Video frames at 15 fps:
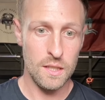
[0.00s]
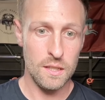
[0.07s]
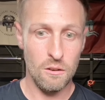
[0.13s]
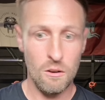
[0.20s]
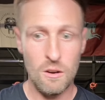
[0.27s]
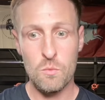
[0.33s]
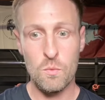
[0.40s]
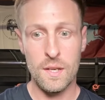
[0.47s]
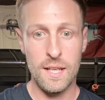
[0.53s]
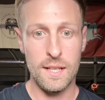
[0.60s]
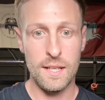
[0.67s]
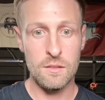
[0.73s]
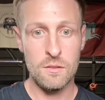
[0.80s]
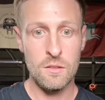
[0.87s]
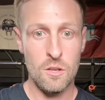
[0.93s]
I went
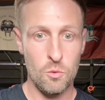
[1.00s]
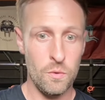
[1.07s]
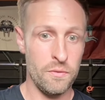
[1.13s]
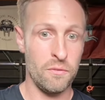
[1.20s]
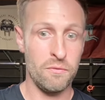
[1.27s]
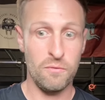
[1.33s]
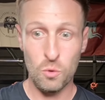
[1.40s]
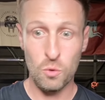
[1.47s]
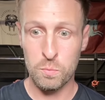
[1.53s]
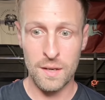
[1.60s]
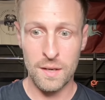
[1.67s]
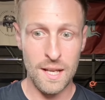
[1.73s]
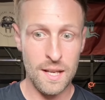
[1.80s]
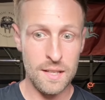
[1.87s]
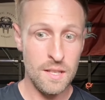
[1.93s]
in with a full
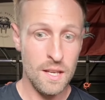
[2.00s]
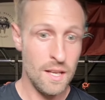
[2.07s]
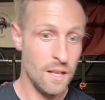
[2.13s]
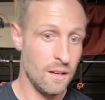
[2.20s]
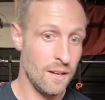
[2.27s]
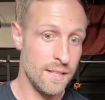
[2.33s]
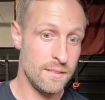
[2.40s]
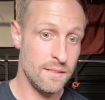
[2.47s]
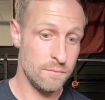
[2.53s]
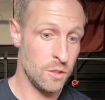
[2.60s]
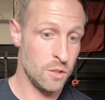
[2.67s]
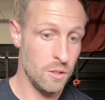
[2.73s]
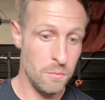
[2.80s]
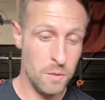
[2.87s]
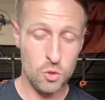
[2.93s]
plan. I, you
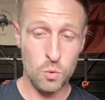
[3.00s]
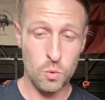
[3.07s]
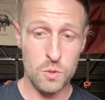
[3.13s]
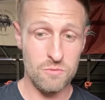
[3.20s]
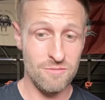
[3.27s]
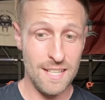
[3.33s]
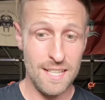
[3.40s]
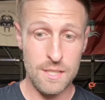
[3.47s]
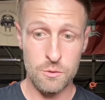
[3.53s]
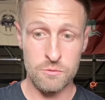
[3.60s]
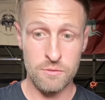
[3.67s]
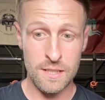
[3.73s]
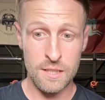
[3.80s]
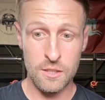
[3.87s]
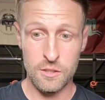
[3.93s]
know, my squadron leader is
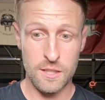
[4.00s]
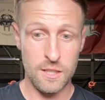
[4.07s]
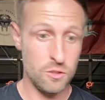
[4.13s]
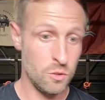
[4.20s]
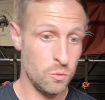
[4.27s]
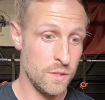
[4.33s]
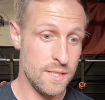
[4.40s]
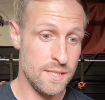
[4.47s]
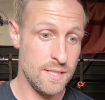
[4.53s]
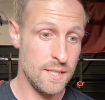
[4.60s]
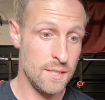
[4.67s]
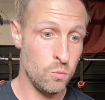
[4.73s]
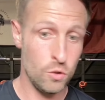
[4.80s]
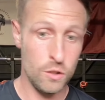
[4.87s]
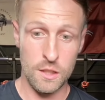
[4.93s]
really good. He goes, I want to see
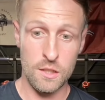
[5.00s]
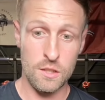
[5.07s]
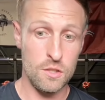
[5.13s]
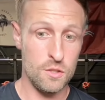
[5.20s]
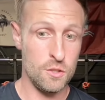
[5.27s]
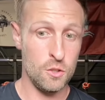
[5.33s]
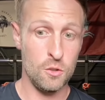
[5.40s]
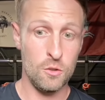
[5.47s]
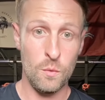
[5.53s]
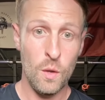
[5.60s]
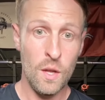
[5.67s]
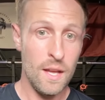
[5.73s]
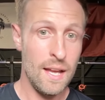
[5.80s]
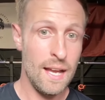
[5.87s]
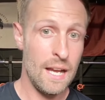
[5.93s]
what you're going to do,
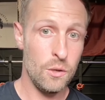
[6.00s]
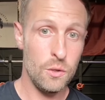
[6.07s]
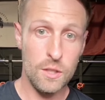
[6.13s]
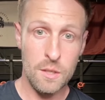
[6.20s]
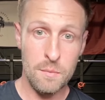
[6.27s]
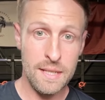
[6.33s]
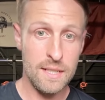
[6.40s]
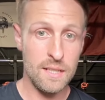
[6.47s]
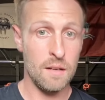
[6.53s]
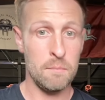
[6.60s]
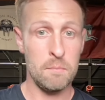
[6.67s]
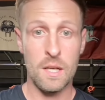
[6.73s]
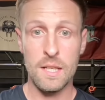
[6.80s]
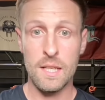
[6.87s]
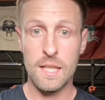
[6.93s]
how you're going to make up
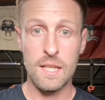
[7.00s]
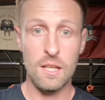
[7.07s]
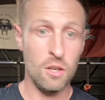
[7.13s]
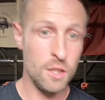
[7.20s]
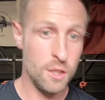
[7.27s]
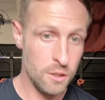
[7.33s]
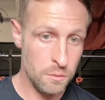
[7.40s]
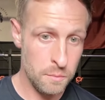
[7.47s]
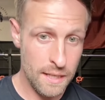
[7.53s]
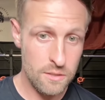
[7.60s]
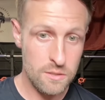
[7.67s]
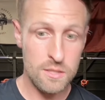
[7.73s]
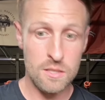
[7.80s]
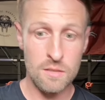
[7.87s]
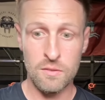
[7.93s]
money, are you going to be able
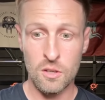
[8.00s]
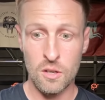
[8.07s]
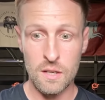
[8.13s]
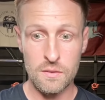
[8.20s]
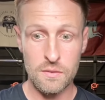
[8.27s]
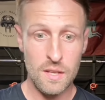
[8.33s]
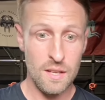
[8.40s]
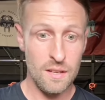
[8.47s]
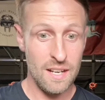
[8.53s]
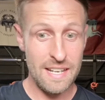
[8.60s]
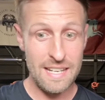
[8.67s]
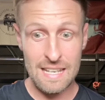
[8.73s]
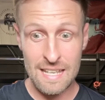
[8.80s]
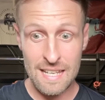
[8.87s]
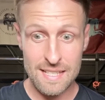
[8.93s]
to survive? I had
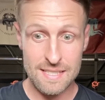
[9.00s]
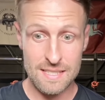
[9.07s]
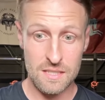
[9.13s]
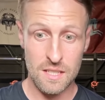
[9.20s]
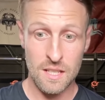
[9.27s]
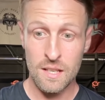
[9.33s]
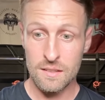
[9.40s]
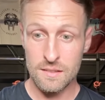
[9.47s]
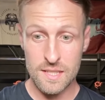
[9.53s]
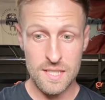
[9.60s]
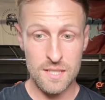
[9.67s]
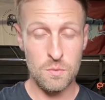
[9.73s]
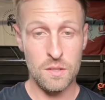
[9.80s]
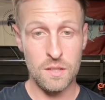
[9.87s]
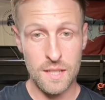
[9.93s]
a list. This
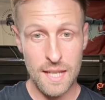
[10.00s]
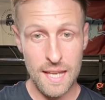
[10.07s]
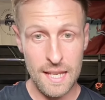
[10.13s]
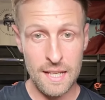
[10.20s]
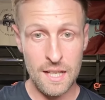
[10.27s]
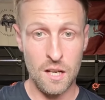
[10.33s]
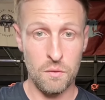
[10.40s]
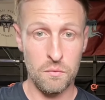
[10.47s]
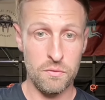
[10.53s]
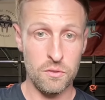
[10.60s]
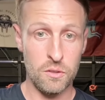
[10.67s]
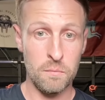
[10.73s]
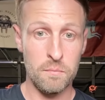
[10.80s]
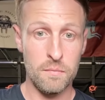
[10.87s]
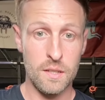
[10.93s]
is where I'm going to get income
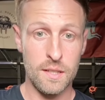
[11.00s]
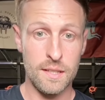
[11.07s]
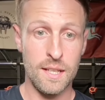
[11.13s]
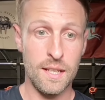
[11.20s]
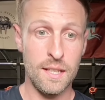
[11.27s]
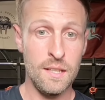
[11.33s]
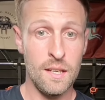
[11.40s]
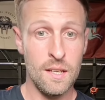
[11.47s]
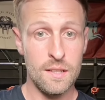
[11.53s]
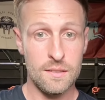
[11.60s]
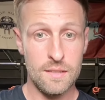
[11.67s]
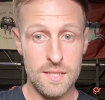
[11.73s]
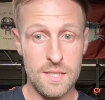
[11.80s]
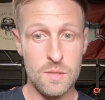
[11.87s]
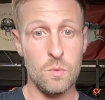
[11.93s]
from. Okay,
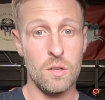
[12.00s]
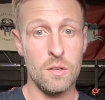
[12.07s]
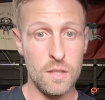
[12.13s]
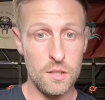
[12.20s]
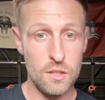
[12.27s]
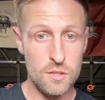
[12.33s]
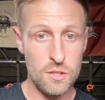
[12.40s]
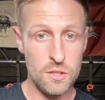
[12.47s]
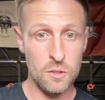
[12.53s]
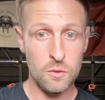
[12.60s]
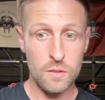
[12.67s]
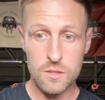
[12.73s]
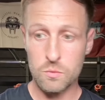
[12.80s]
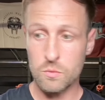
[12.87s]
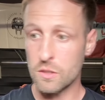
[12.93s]
this is what I'm going to do.
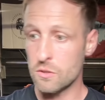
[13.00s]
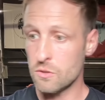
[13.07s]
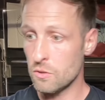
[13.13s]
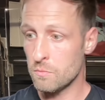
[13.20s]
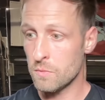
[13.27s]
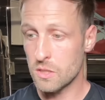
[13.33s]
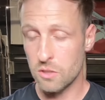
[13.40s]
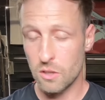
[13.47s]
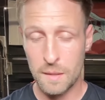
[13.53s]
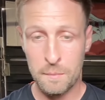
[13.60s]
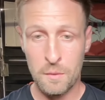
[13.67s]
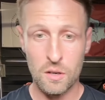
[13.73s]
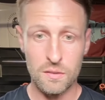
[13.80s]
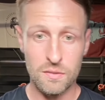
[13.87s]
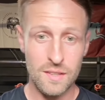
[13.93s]
This is what I'm going to do on my time
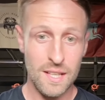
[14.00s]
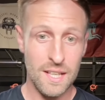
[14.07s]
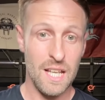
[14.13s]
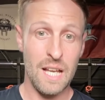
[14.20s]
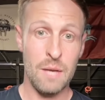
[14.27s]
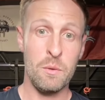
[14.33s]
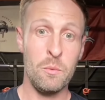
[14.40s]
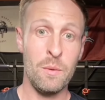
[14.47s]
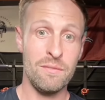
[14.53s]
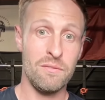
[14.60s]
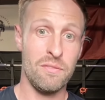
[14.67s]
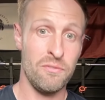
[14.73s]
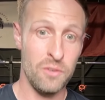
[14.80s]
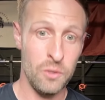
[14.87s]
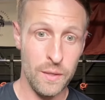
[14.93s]
off. And we went
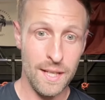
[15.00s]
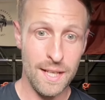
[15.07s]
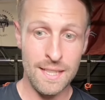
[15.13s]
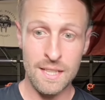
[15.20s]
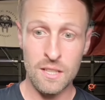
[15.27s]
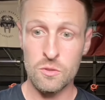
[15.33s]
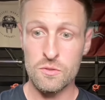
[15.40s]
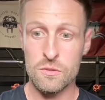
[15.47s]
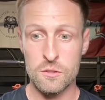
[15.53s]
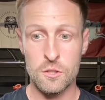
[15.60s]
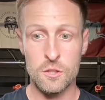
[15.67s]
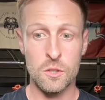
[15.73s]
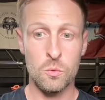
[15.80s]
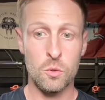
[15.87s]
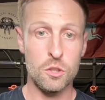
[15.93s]
through it, and he goes,
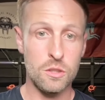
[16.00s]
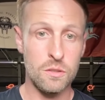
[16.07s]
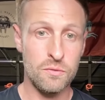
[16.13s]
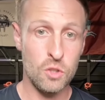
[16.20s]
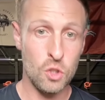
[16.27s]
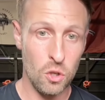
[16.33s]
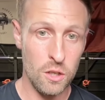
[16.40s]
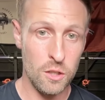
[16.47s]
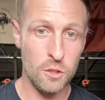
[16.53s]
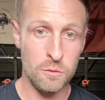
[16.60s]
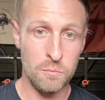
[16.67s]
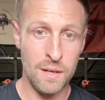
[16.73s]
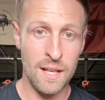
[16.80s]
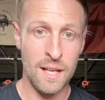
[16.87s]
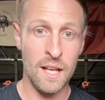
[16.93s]
you know what? You've got a good
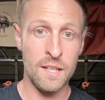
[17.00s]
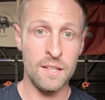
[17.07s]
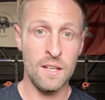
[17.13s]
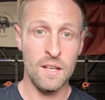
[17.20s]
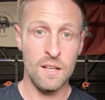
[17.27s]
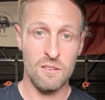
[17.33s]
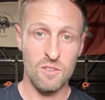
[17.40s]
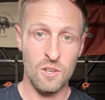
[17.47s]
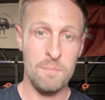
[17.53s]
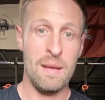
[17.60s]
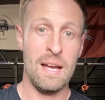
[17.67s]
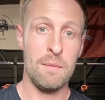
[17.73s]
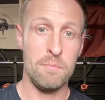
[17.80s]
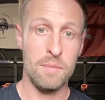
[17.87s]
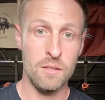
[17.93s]
plan. I'm
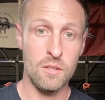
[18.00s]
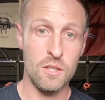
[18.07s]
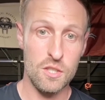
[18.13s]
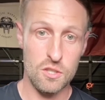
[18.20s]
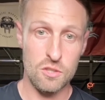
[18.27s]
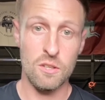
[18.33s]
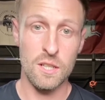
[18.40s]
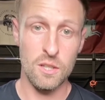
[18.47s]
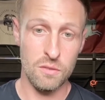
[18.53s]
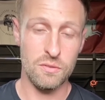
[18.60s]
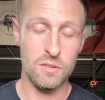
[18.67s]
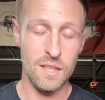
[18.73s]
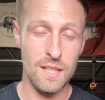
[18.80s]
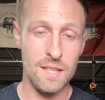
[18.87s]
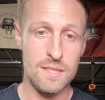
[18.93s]
happy. I'm going to sign off
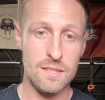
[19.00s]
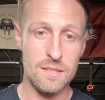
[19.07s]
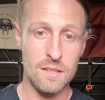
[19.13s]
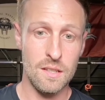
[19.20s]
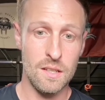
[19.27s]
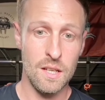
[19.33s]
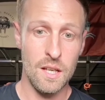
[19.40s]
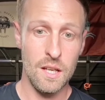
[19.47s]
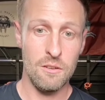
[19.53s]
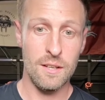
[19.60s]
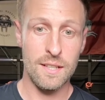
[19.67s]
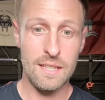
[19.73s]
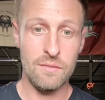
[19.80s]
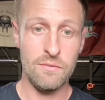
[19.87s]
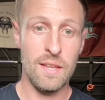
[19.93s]
on this
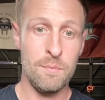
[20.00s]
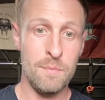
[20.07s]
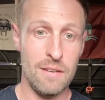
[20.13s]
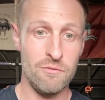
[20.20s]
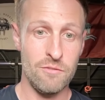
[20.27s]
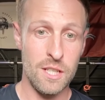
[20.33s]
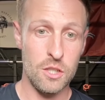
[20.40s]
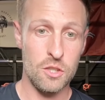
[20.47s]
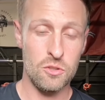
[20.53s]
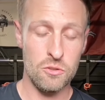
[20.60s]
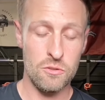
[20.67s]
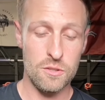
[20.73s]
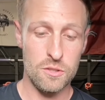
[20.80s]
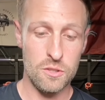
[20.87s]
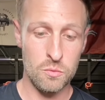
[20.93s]
right? Give them that
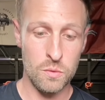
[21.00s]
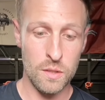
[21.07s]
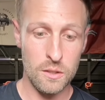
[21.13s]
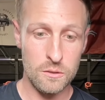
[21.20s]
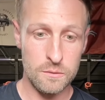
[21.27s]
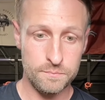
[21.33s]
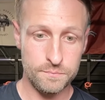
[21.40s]
reassurance as well.